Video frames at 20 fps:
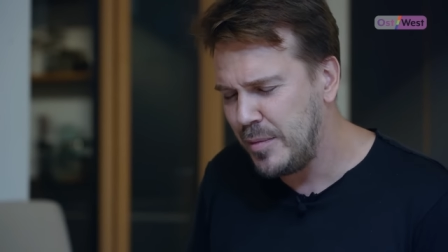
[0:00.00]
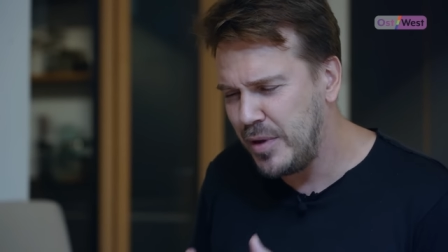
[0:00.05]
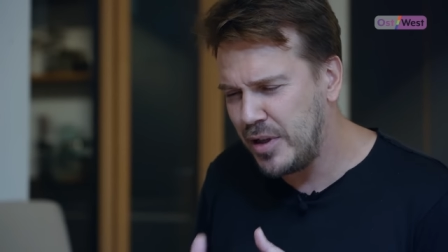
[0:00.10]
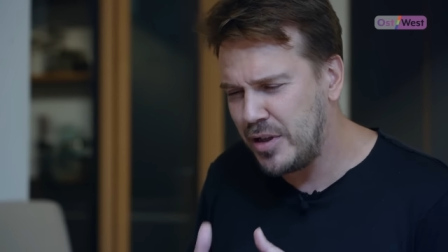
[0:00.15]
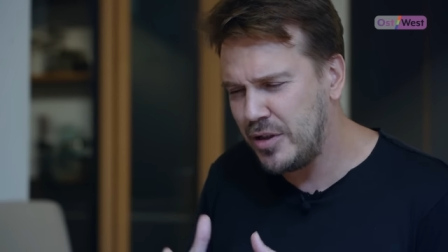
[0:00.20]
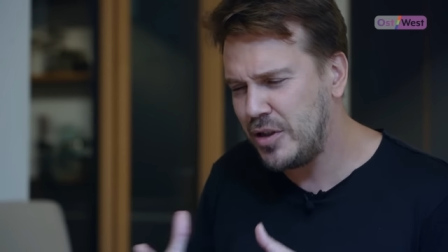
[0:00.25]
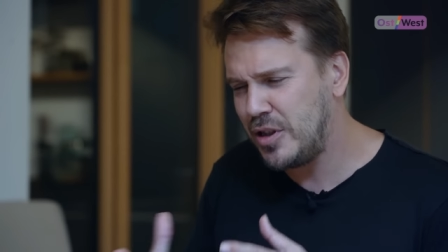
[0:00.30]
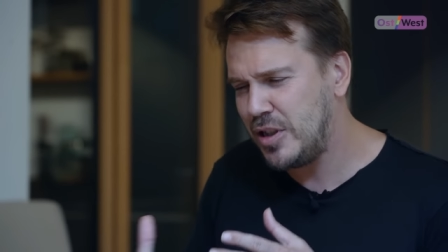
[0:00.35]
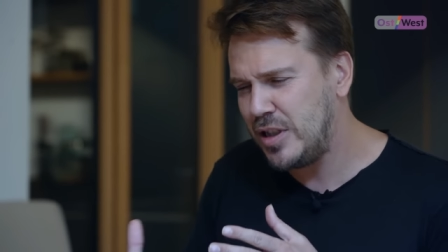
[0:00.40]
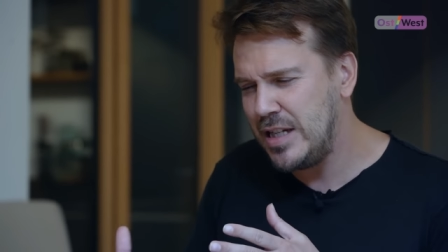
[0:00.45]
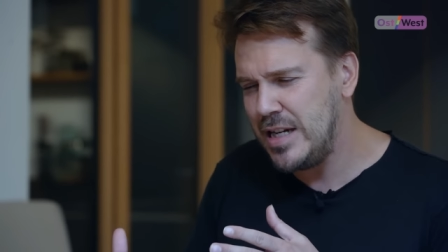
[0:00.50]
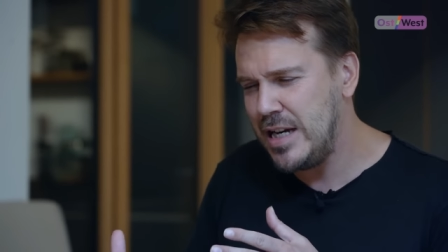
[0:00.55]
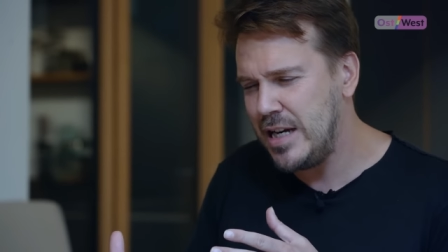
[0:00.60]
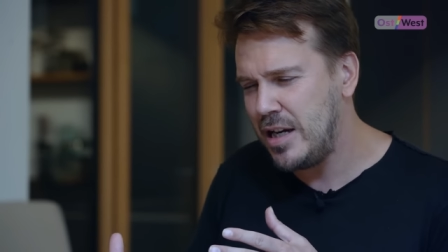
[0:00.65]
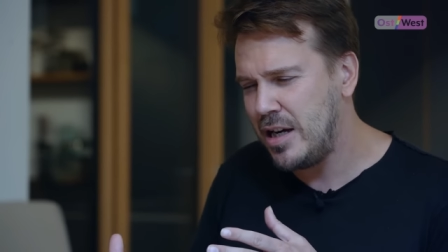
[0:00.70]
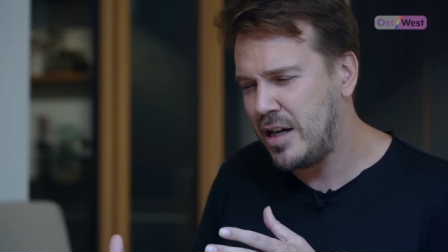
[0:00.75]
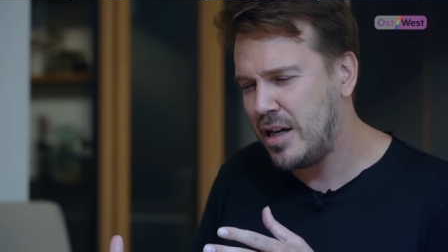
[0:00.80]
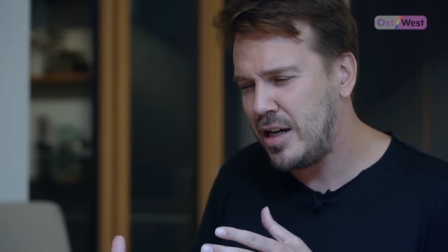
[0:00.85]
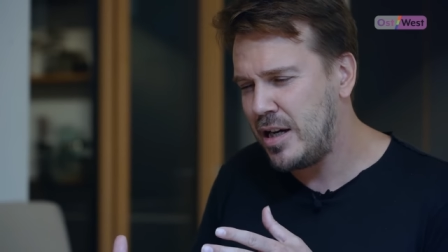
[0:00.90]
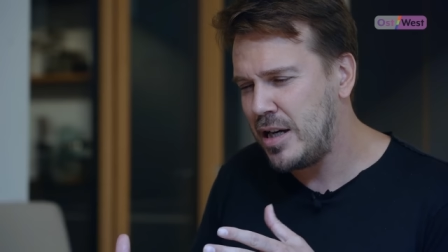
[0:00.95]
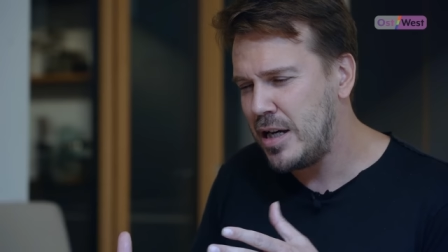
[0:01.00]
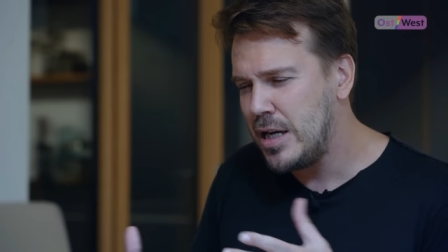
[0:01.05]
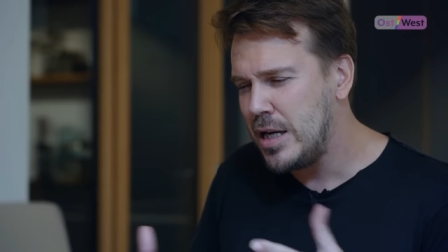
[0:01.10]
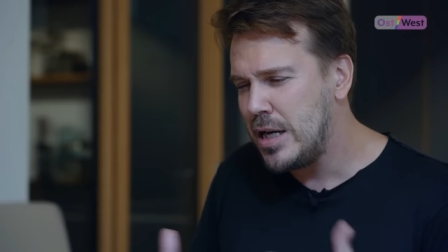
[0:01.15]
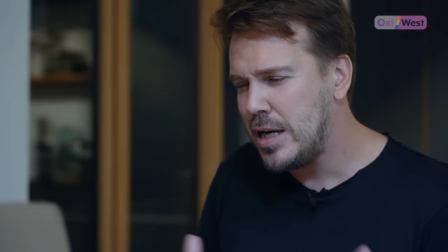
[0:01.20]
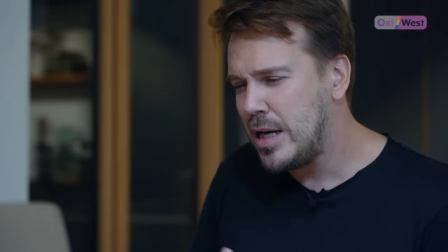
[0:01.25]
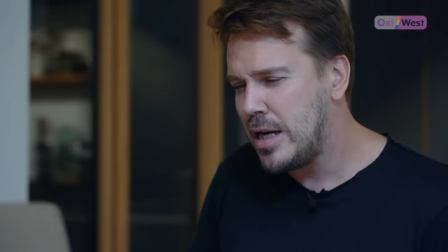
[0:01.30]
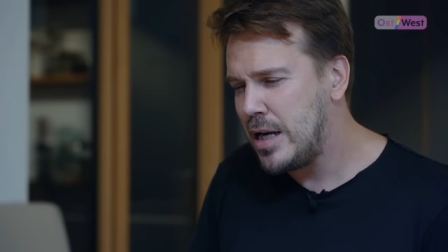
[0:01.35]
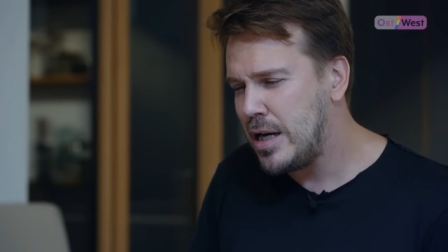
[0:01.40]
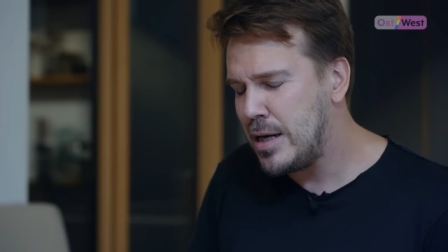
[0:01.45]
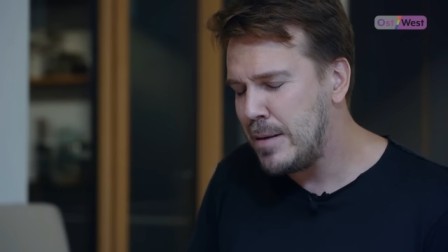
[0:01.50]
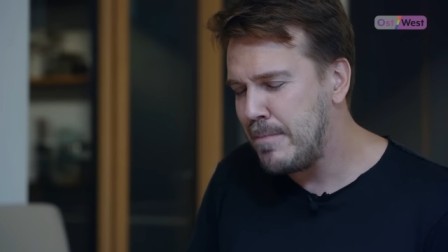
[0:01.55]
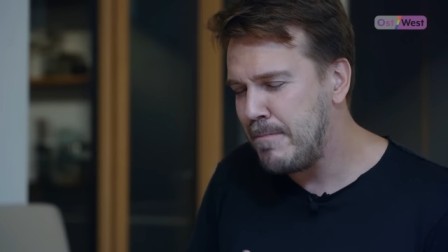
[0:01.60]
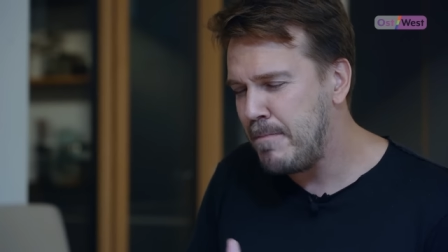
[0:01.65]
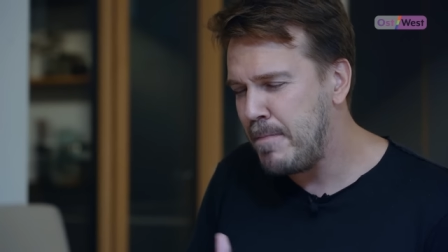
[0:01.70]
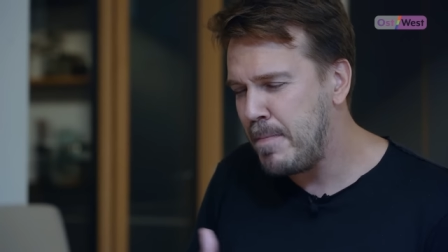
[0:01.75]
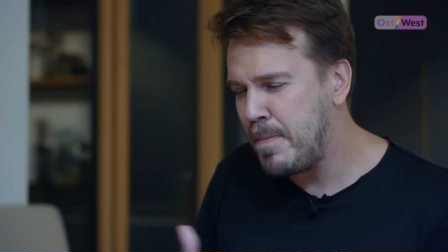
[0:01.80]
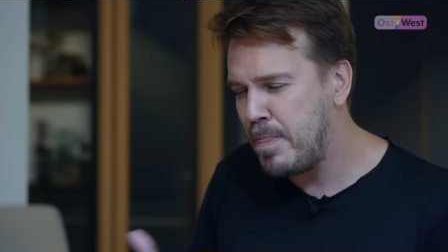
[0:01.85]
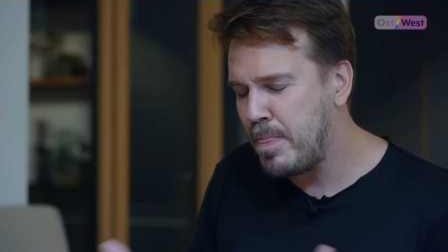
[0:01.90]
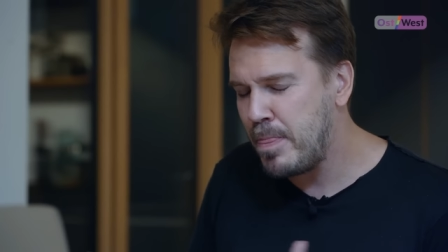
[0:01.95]
because uh,
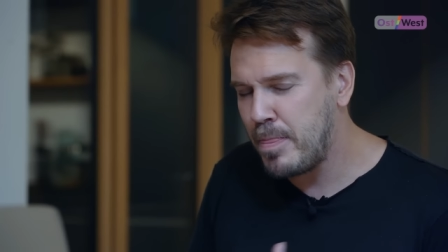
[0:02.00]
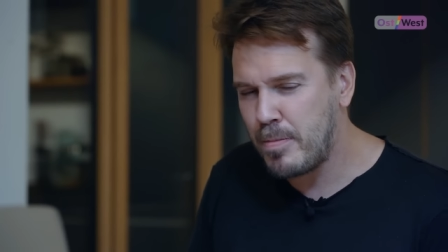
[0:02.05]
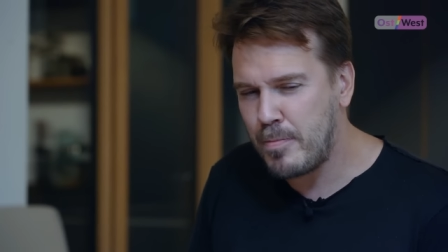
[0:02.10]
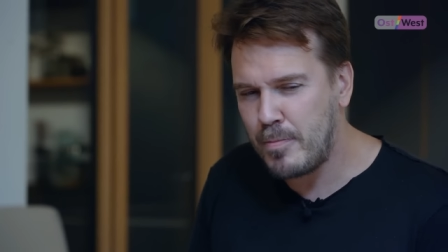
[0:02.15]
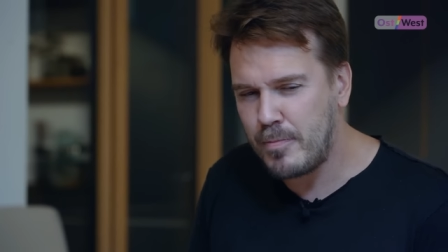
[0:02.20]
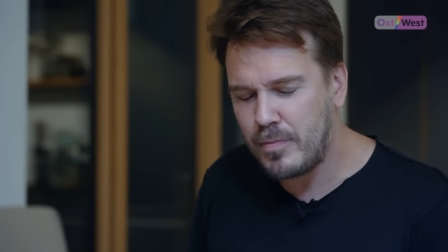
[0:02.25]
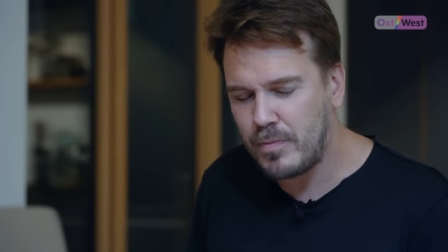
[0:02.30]
um,